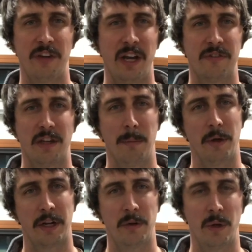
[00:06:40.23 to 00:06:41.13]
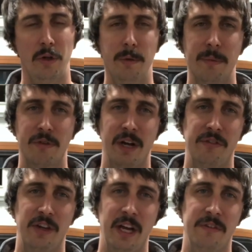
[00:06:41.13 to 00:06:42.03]
shafts. I'm looking into aluminum
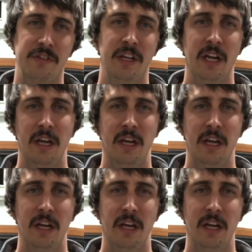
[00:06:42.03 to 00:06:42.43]
drive shafts.